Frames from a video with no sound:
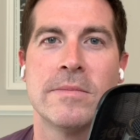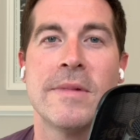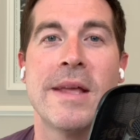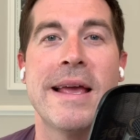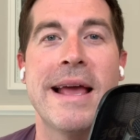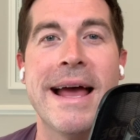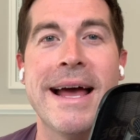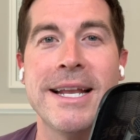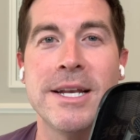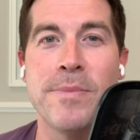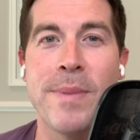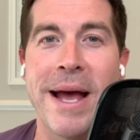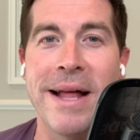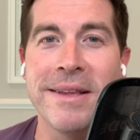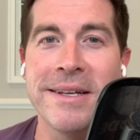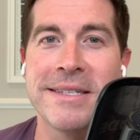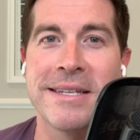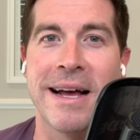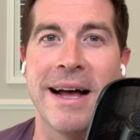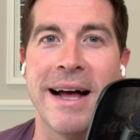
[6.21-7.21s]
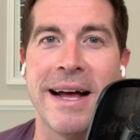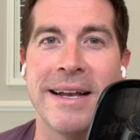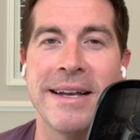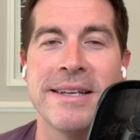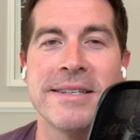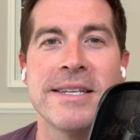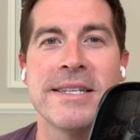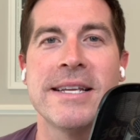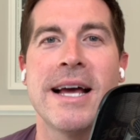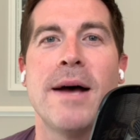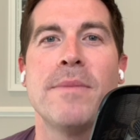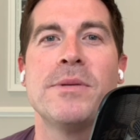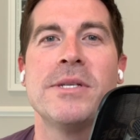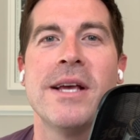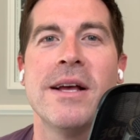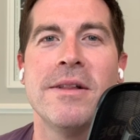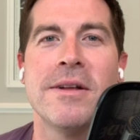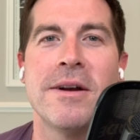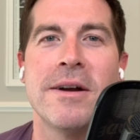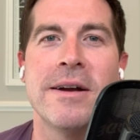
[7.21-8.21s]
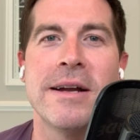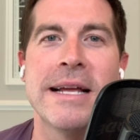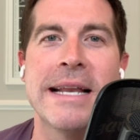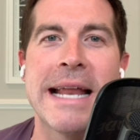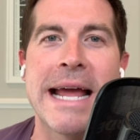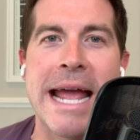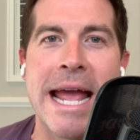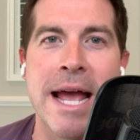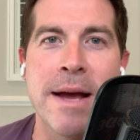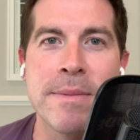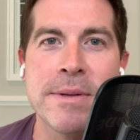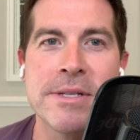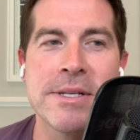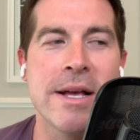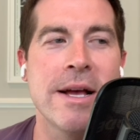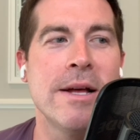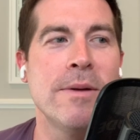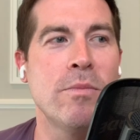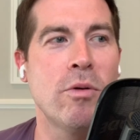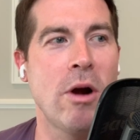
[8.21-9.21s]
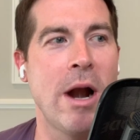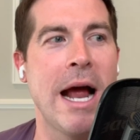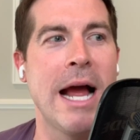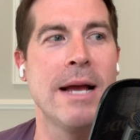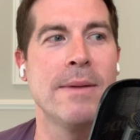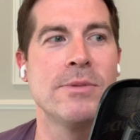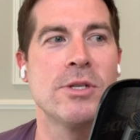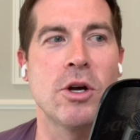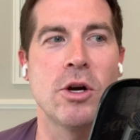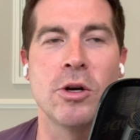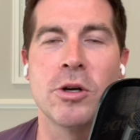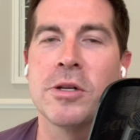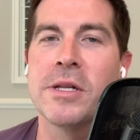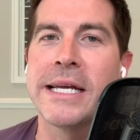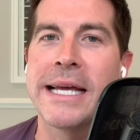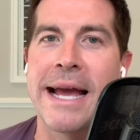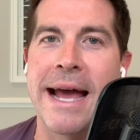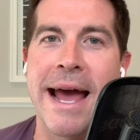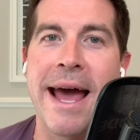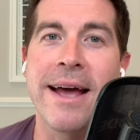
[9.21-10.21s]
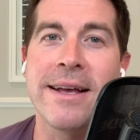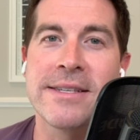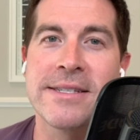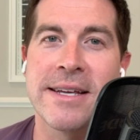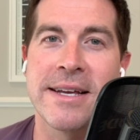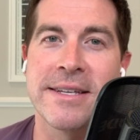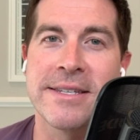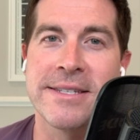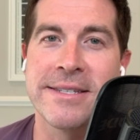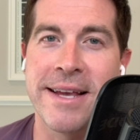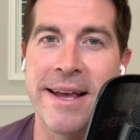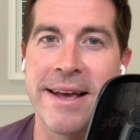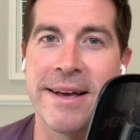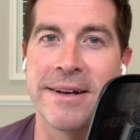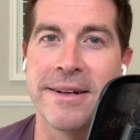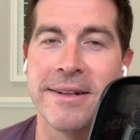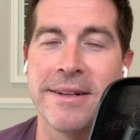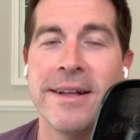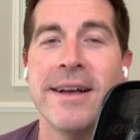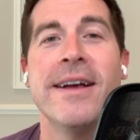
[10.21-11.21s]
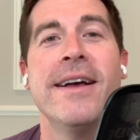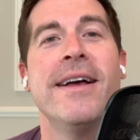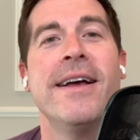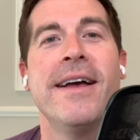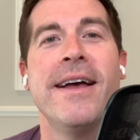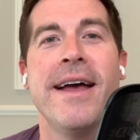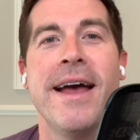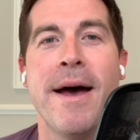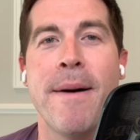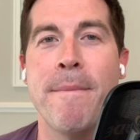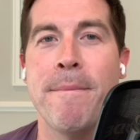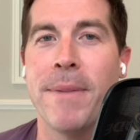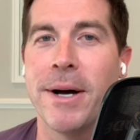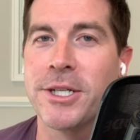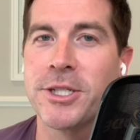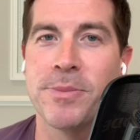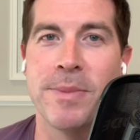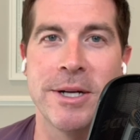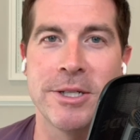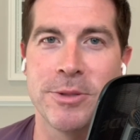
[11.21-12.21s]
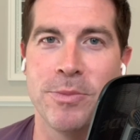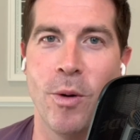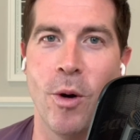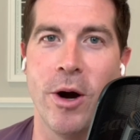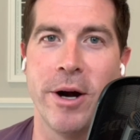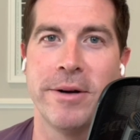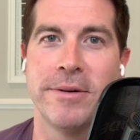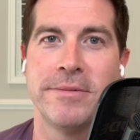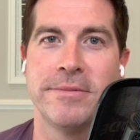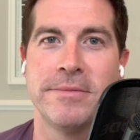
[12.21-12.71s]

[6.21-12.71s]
And Peloton is a top seller in Amazon Prime's early access sale and much, much more.